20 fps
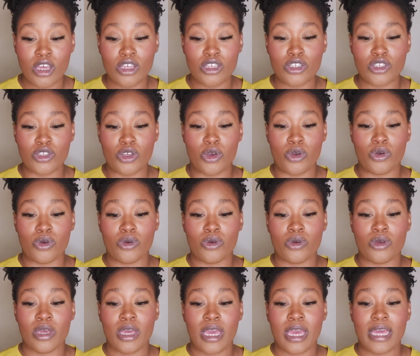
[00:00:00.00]
so
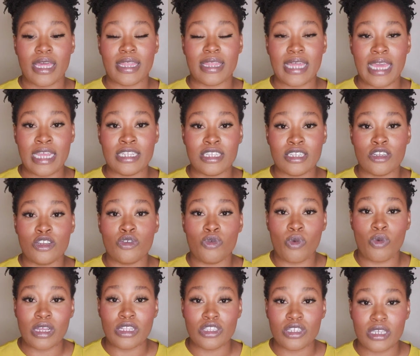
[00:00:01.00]
they didn't
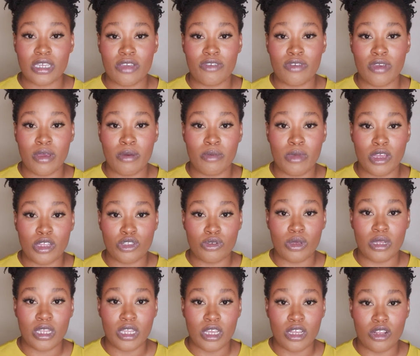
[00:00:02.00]
want to give him a
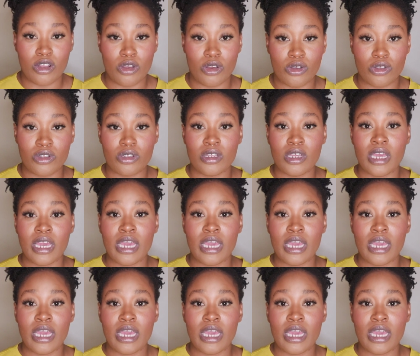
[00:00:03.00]
20-year loan.